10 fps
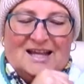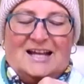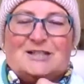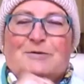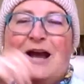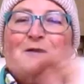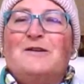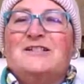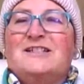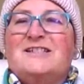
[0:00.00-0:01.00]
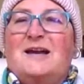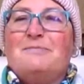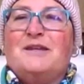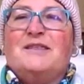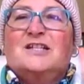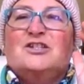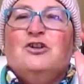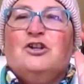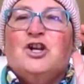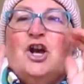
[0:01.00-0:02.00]
that's why I wanted something that's
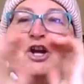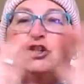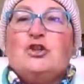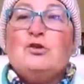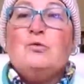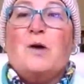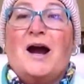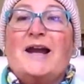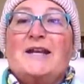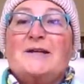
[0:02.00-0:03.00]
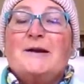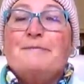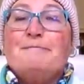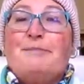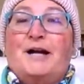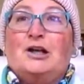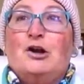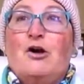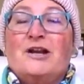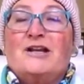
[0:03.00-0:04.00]
not too wide, but
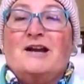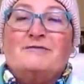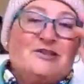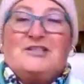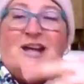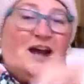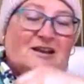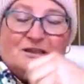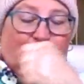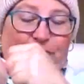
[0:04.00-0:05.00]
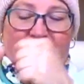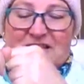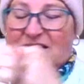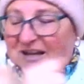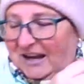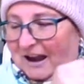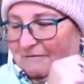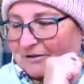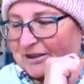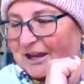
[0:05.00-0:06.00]
long enough to tuck the feet in and
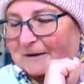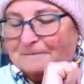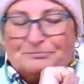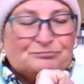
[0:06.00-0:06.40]
everything.